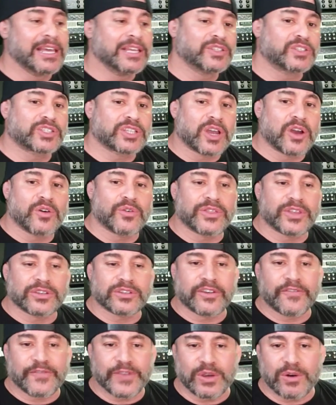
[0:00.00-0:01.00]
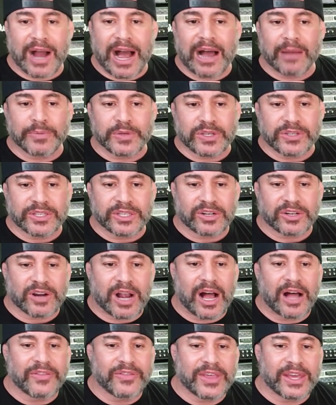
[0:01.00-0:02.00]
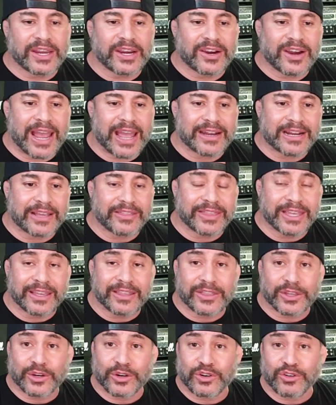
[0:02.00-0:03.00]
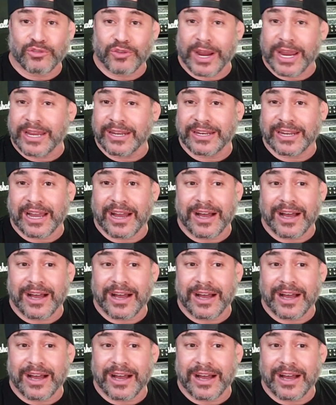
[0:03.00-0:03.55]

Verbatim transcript: So there's a few options that are on there, and I think they're great.